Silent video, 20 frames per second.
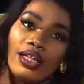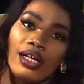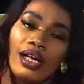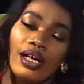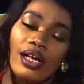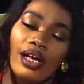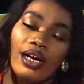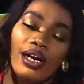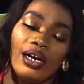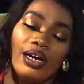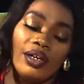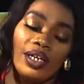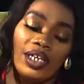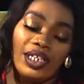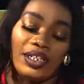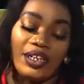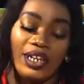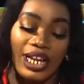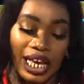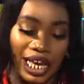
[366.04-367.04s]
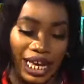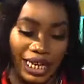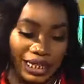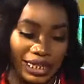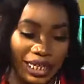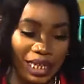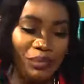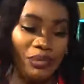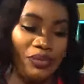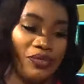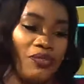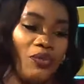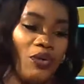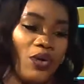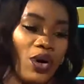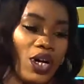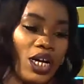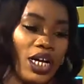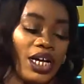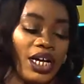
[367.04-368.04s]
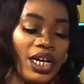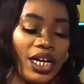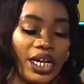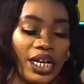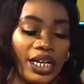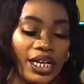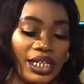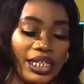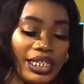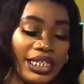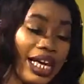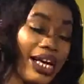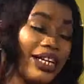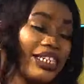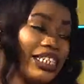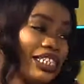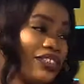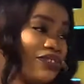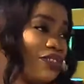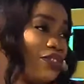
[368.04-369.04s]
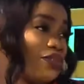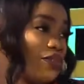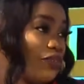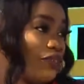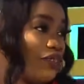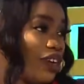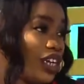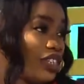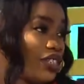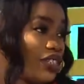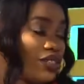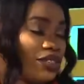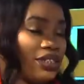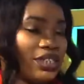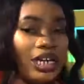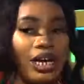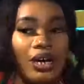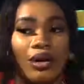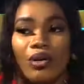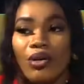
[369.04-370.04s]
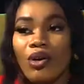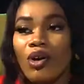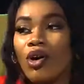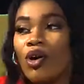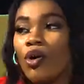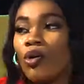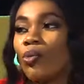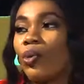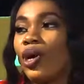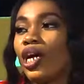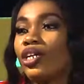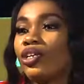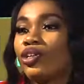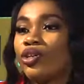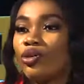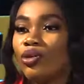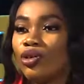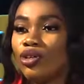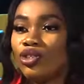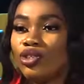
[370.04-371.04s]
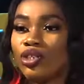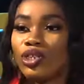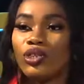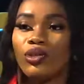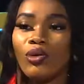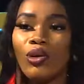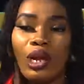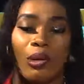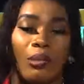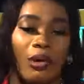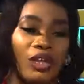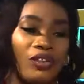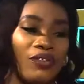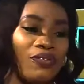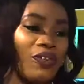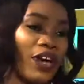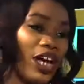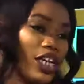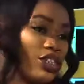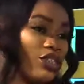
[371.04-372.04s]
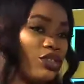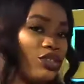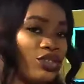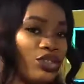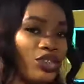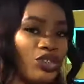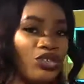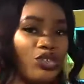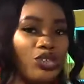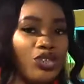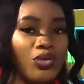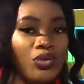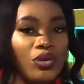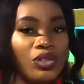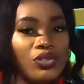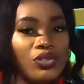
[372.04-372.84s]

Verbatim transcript: Uh, okay, so like I said before, yeah, style is different from fashion. Now, when you're just all about fashion, you know, you want